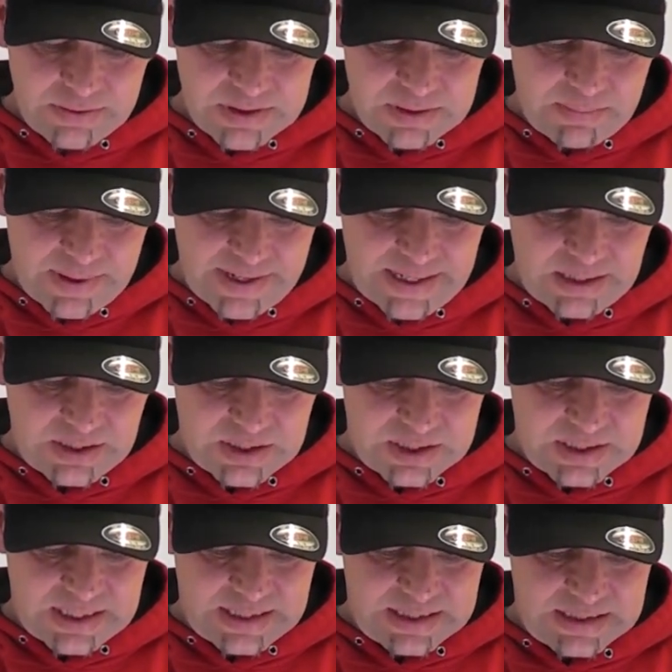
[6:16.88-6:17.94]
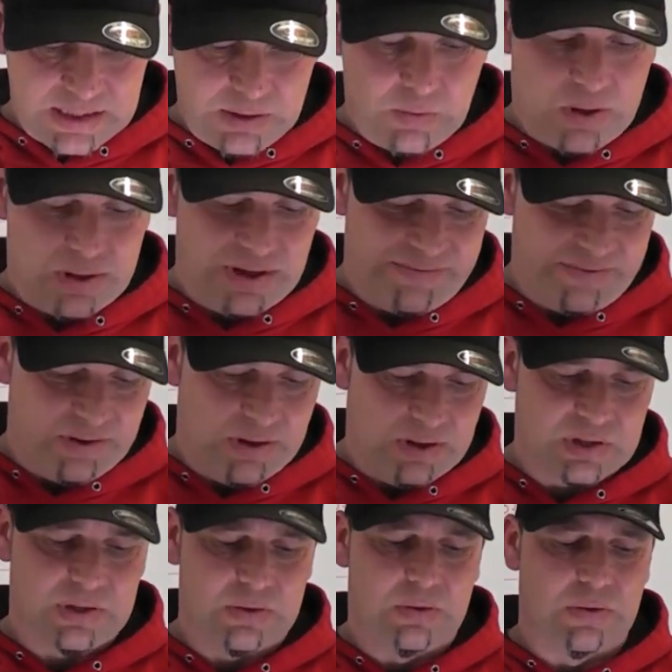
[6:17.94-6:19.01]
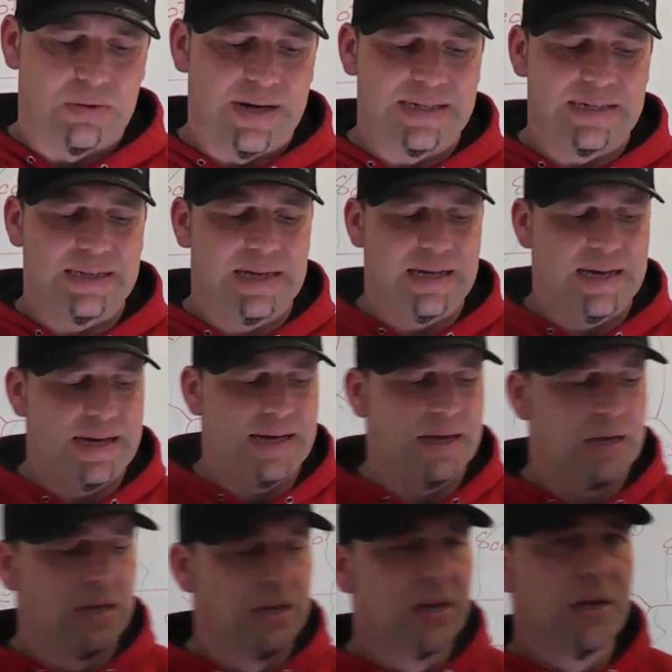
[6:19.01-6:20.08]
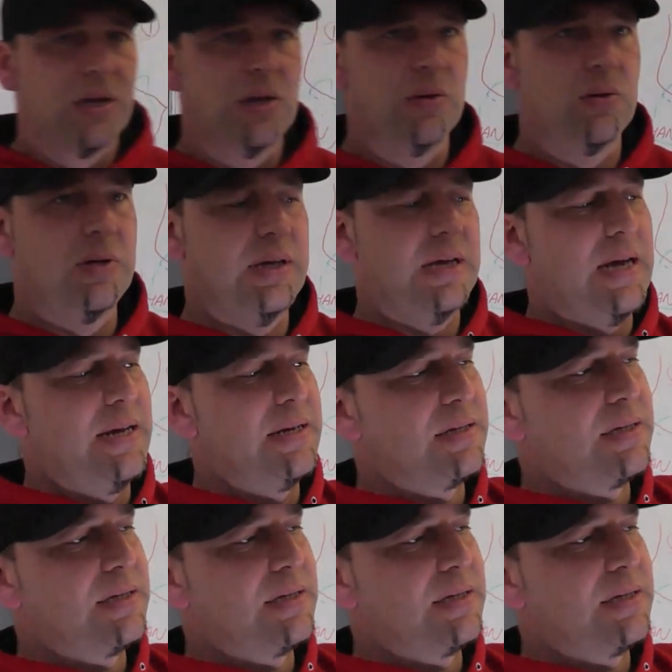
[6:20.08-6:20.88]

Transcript: go to page 61, if you're not already there, you'll again